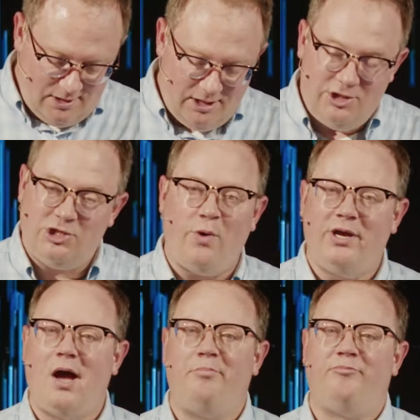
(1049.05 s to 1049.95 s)
In
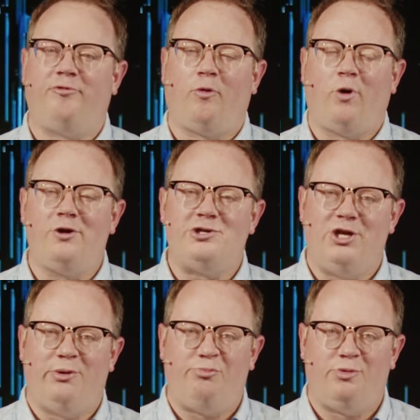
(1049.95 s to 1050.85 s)
showing up for
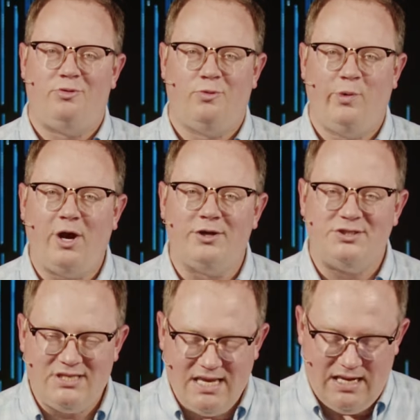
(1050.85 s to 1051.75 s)
worship, we are
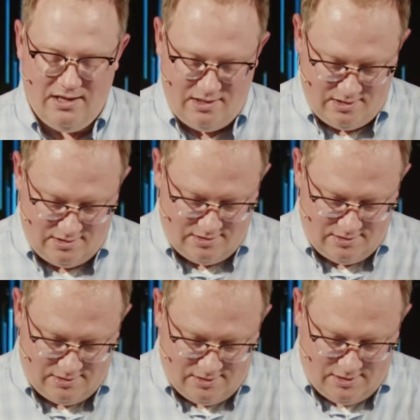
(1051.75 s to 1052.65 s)
seen.
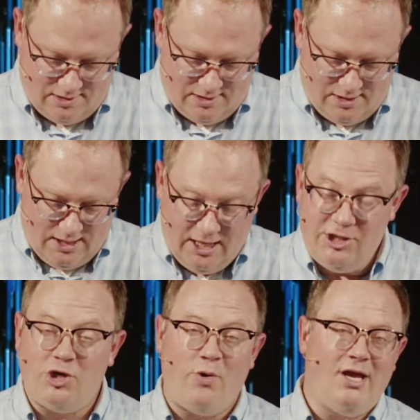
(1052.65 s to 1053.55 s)
In
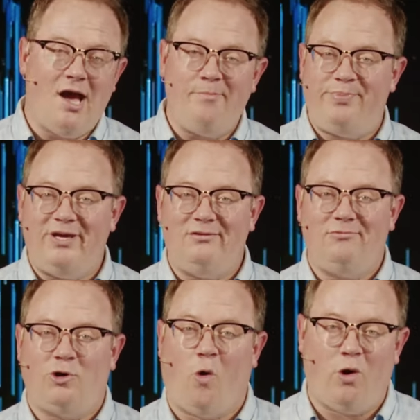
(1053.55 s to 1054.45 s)
showing up
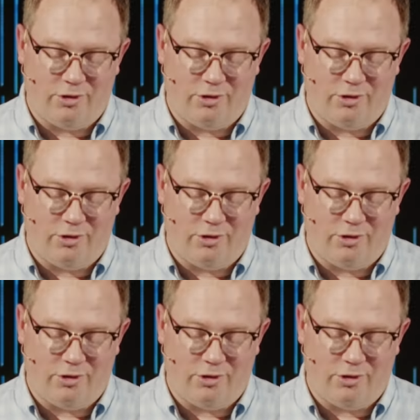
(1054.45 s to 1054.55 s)
in core